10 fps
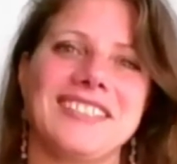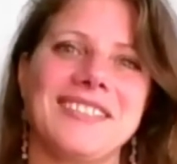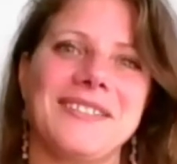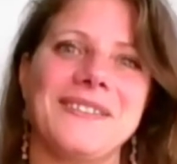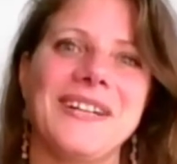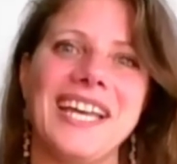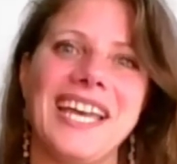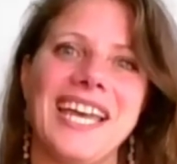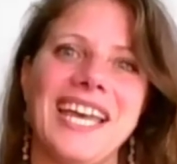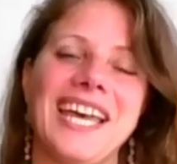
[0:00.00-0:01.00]
So
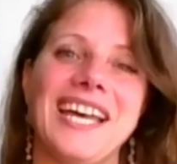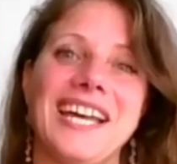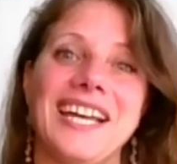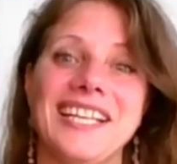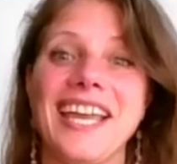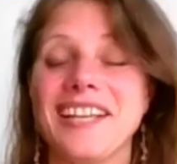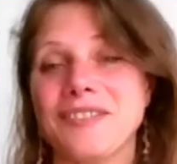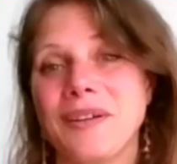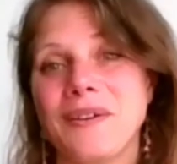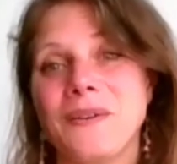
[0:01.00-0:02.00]
uh, yeah,
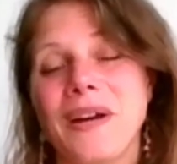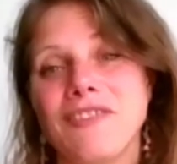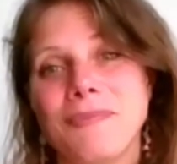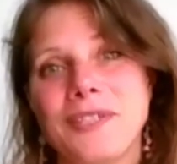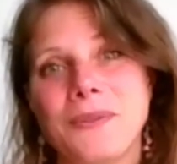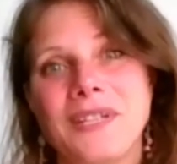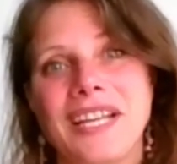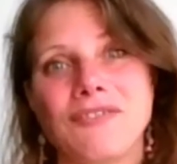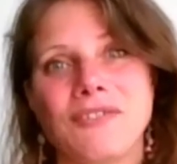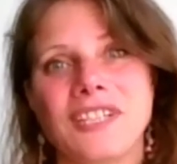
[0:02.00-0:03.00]
so I've been doing
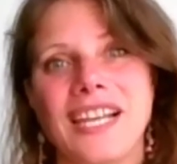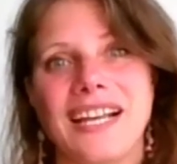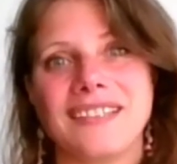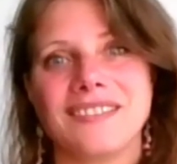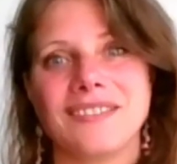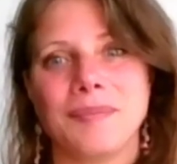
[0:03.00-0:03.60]
that for the last